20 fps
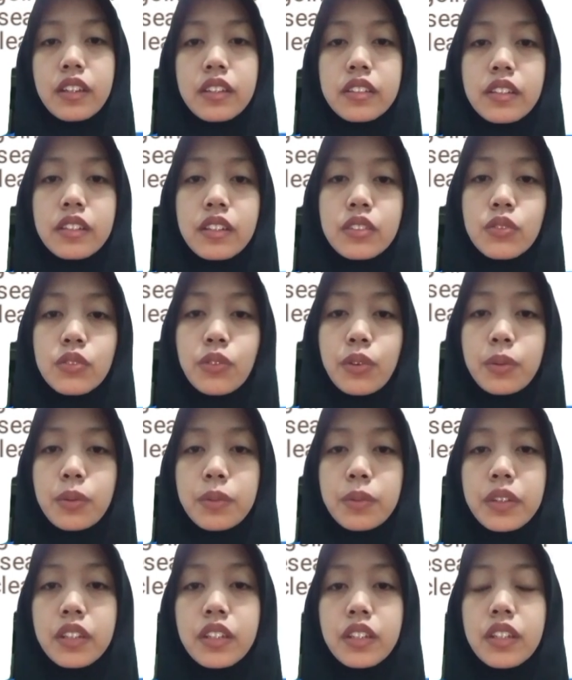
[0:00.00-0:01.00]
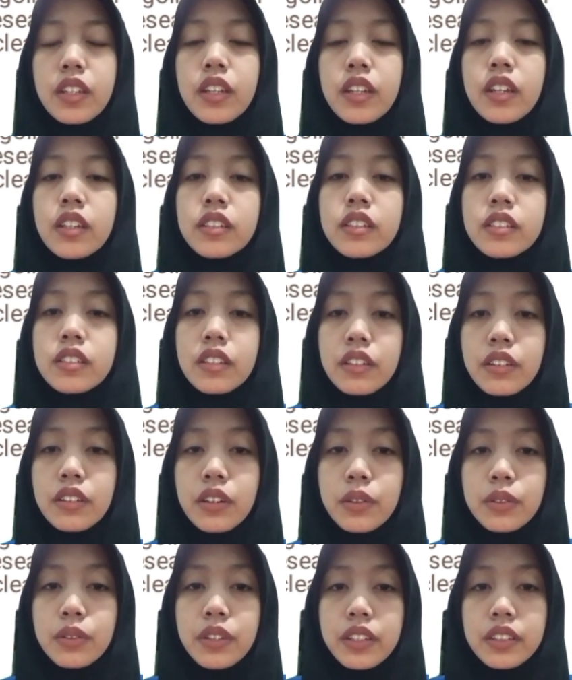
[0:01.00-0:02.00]
and transforming the
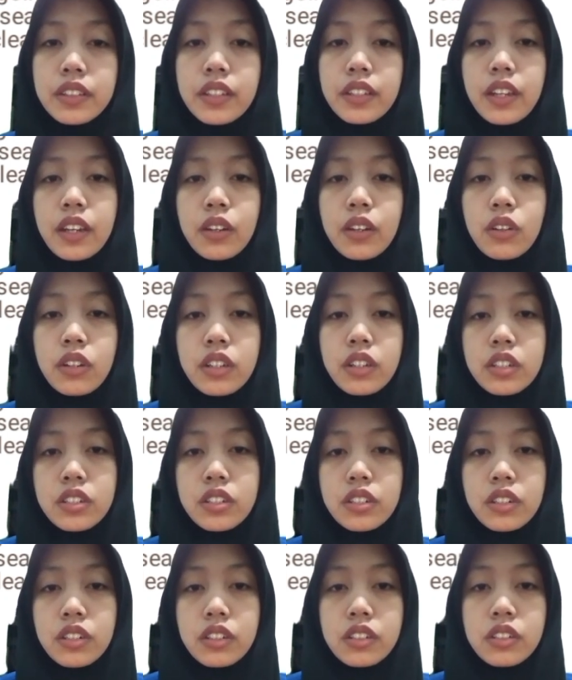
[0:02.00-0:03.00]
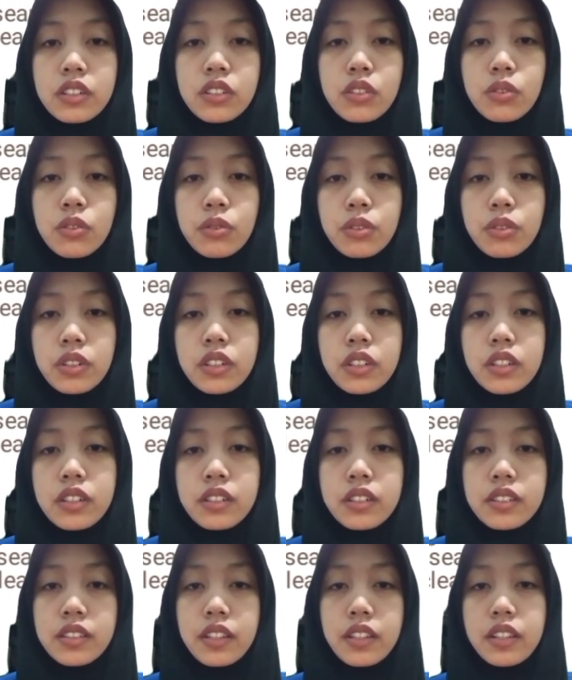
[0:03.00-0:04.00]
raw data collection during the
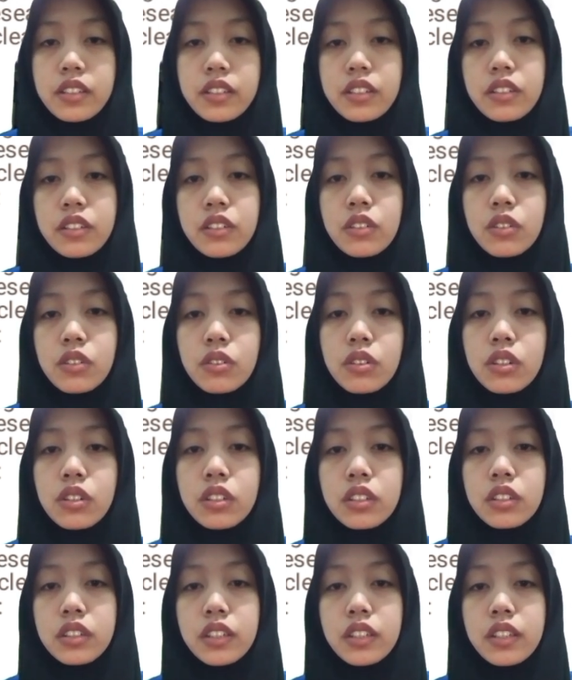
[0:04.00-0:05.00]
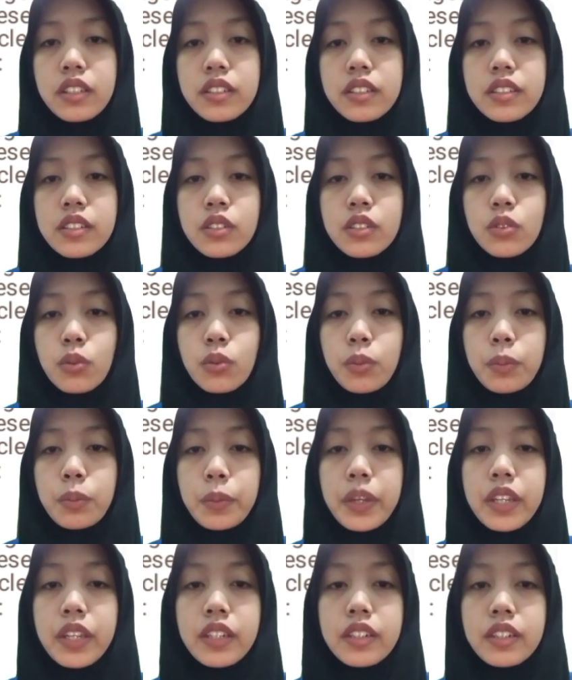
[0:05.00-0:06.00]
research. The goal is to
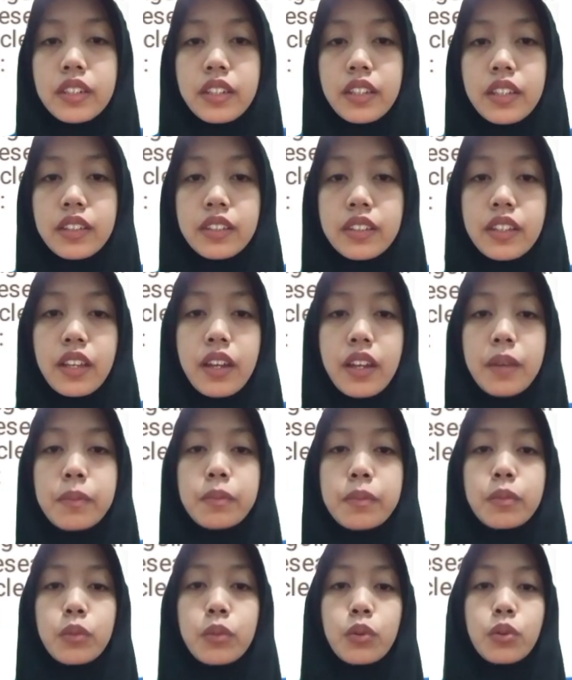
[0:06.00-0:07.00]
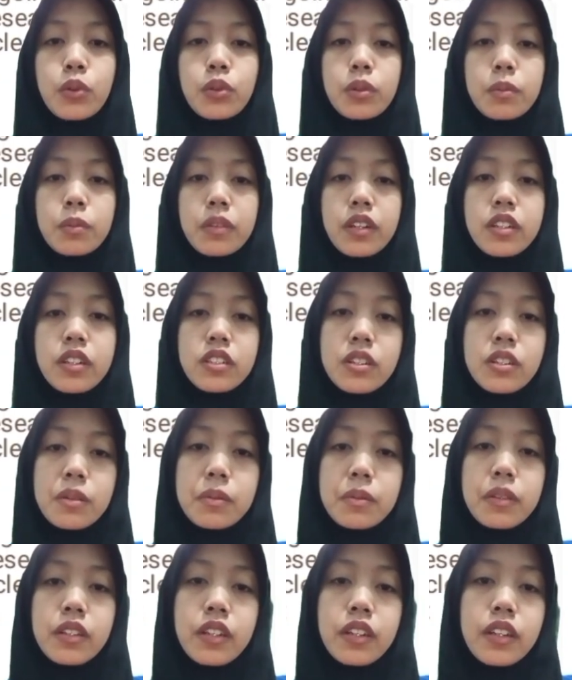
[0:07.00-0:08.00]
make the data more
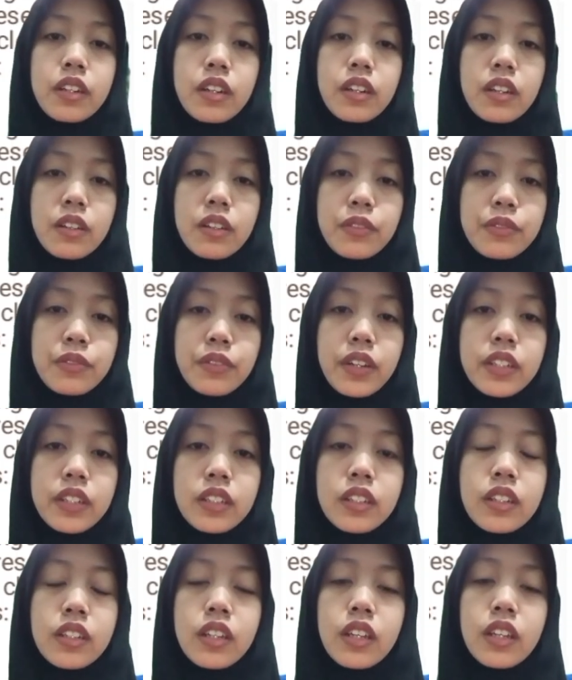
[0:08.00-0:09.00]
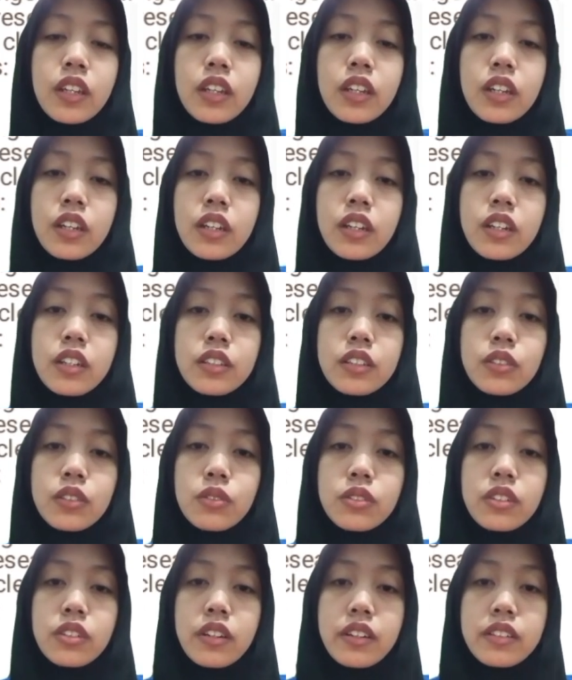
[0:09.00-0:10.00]
manageable and relevant to
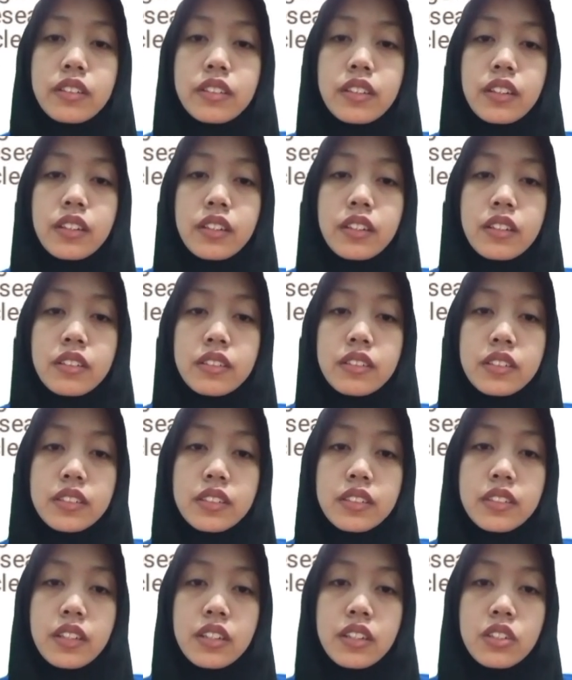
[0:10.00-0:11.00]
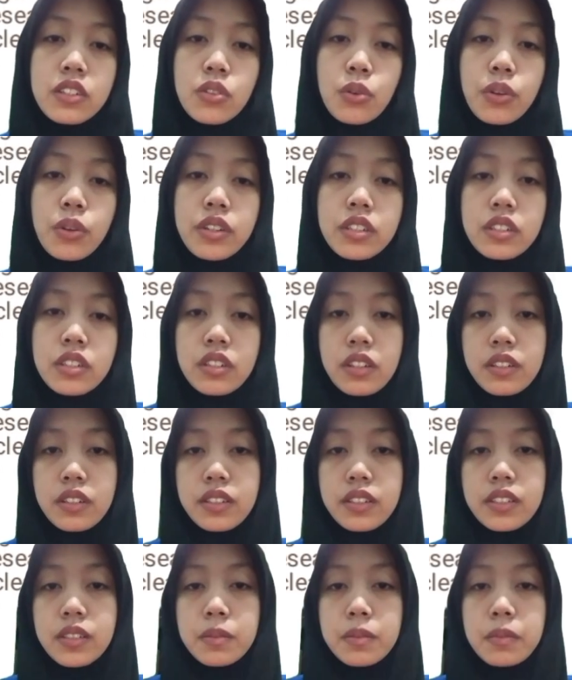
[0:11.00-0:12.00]
addressing the research
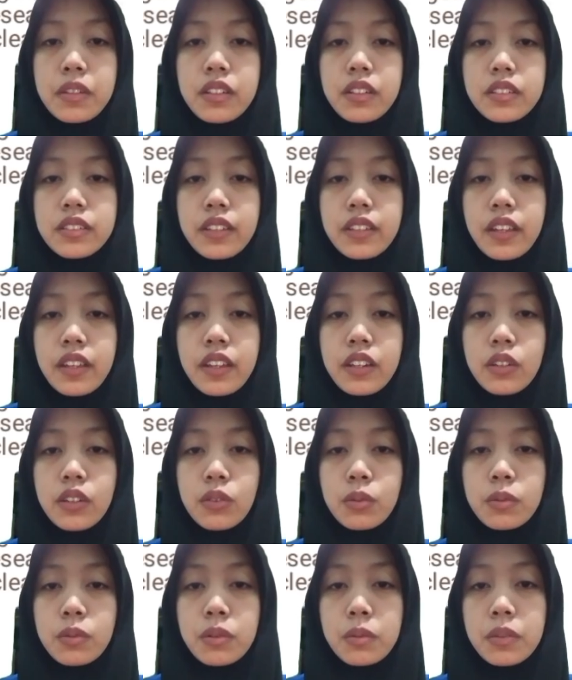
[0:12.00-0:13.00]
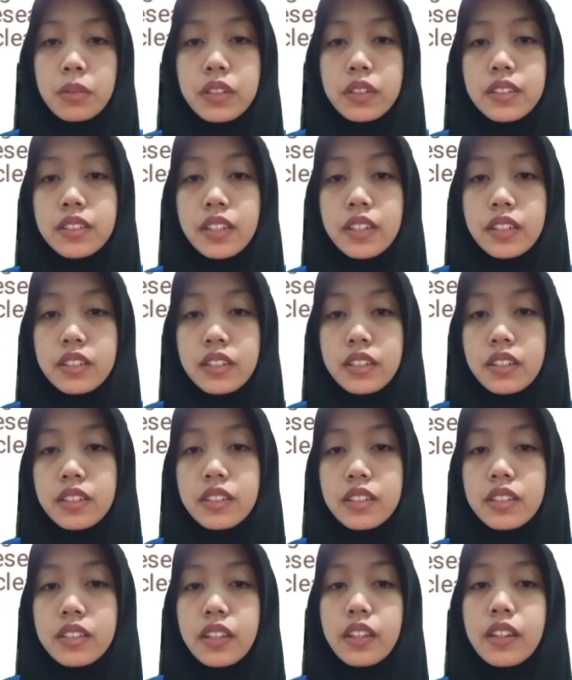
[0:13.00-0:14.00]
questions. Mills and Huberman
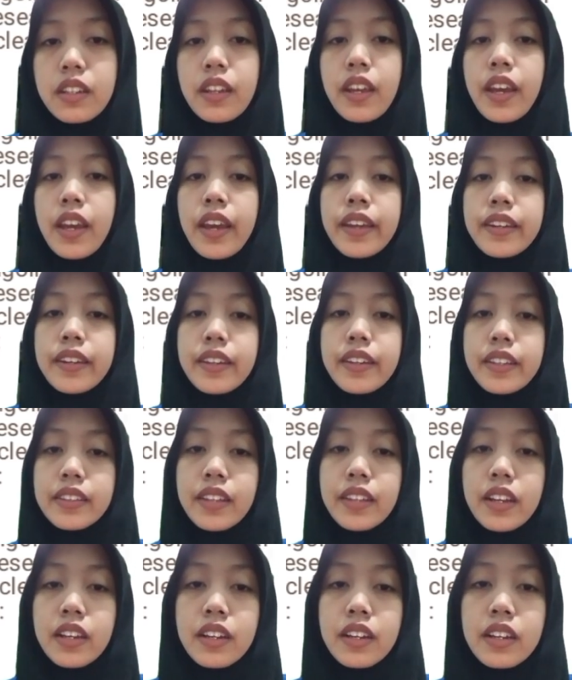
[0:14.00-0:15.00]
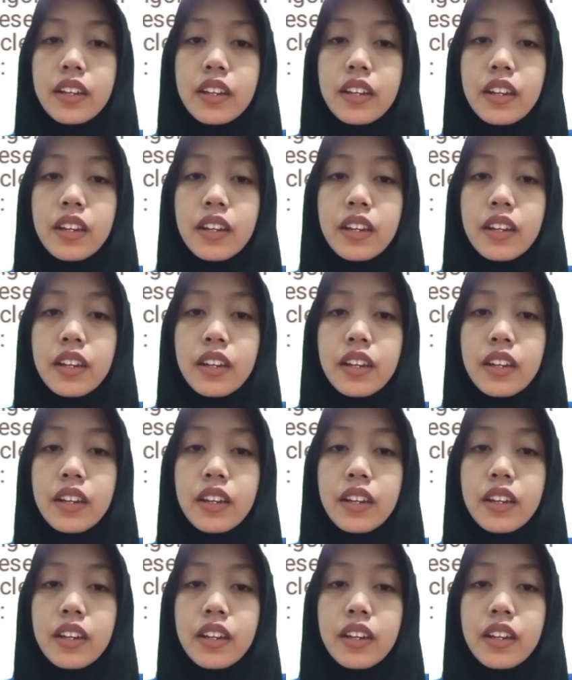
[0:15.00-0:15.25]
suggest that data